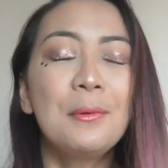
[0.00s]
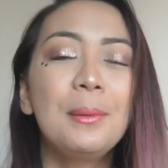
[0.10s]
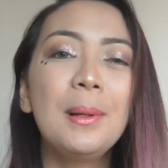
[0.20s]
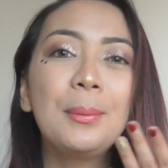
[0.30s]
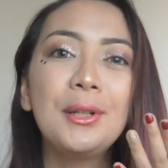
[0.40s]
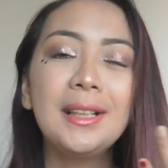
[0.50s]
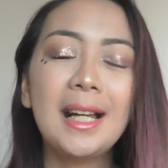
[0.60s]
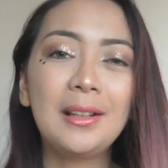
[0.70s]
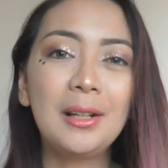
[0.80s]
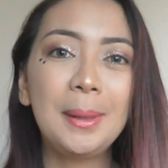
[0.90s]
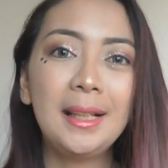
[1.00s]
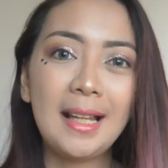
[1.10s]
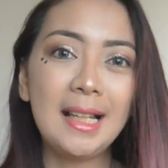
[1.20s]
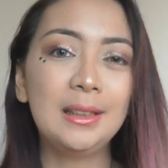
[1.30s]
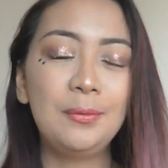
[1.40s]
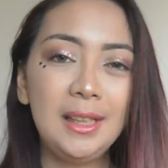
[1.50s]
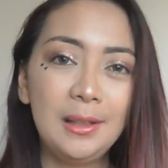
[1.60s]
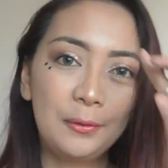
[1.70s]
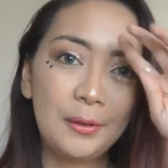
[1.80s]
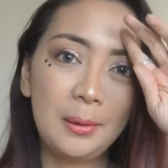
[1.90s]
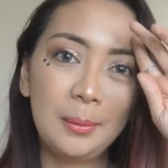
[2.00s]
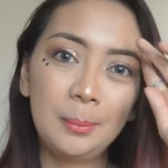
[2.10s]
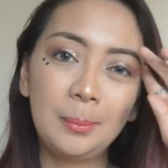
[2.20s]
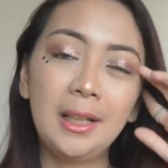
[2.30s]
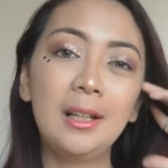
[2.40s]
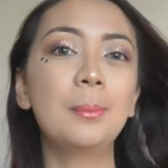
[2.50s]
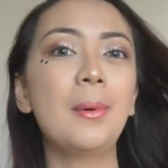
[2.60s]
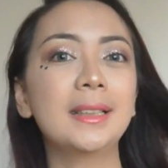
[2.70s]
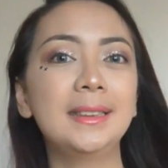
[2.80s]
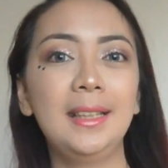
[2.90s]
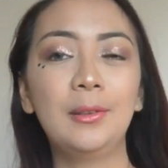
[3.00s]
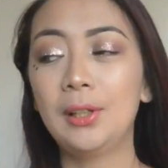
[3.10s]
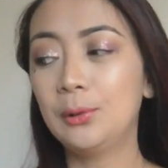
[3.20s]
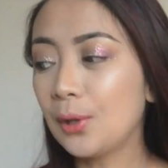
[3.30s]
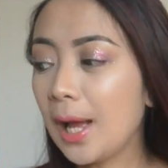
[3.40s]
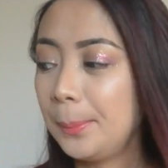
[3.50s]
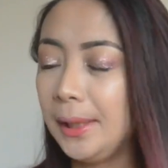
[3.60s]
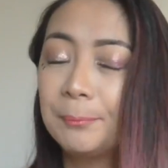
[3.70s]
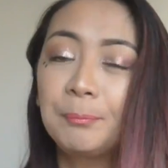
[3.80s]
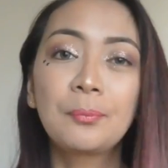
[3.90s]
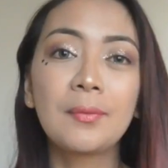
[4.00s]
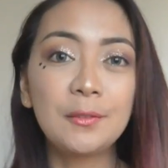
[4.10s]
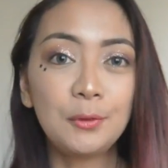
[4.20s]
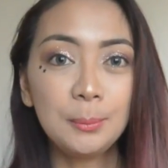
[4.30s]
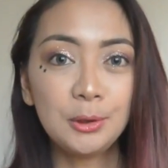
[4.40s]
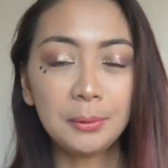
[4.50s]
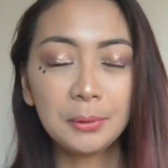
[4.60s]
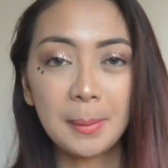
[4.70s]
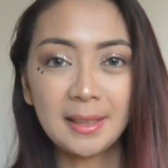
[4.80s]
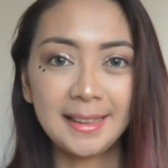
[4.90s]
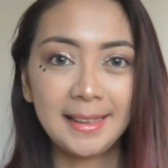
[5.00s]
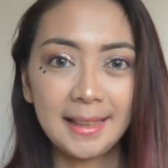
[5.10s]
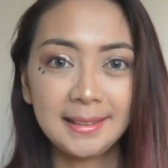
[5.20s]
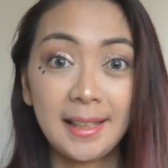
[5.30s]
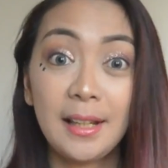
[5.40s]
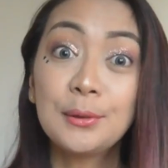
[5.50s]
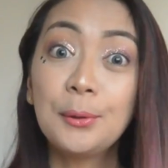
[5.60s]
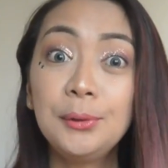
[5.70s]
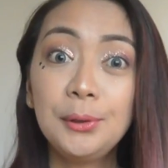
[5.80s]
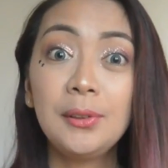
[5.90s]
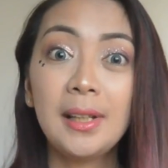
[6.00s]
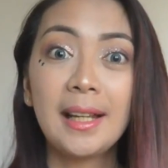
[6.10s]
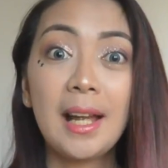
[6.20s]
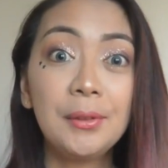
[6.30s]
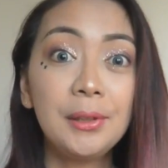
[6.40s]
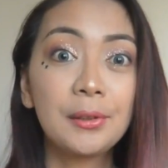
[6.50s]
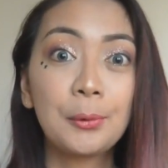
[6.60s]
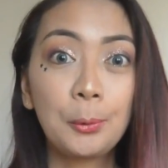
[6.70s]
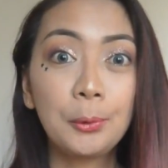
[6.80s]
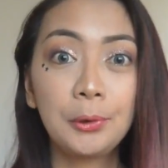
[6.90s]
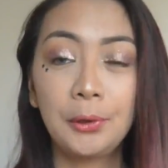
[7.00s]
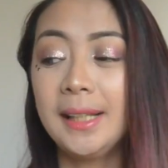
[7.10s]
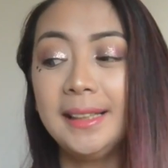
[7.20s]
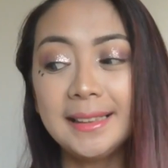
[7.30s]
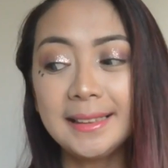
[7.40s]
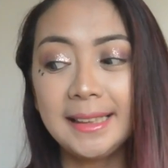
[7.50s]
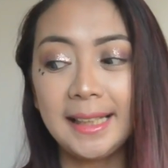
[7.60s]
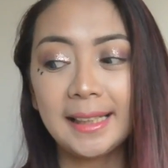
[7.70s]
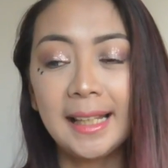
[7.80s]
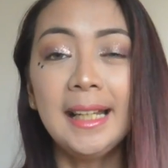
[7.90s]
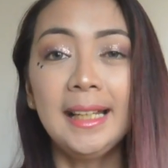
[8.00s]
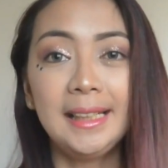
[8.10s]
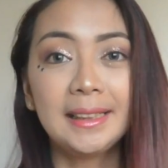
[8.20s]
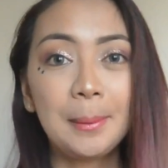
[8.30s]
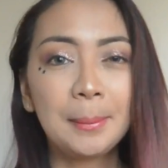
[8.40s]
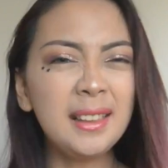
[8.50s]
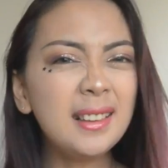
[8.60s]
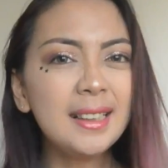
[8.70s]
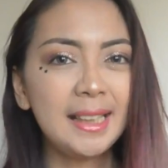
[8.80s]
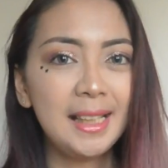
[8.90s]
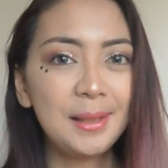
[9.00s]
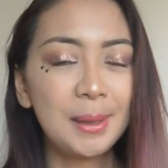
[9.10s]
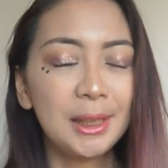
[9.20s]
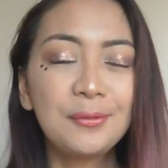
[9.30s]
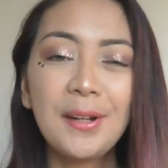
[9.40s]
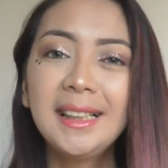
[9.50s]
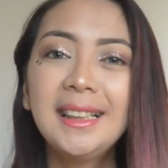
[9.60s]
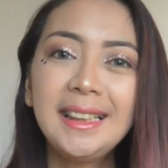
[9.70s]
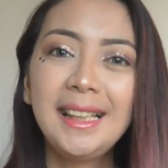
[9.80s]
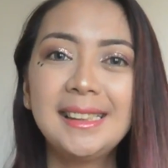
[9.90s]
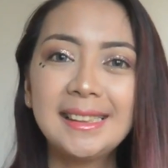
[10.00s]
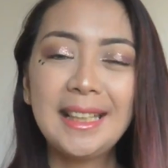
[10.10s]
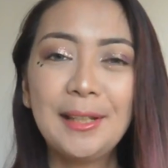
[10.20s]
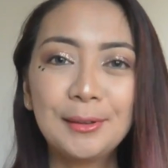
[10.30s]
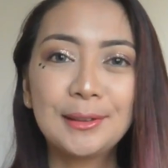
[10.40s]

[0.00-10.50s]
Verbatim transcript: Remember that on my last video from my unboxing or unwrapping from Jewelrybox dot S E, I told you that I have another order, and this is it. It came a little late, but finally it's here.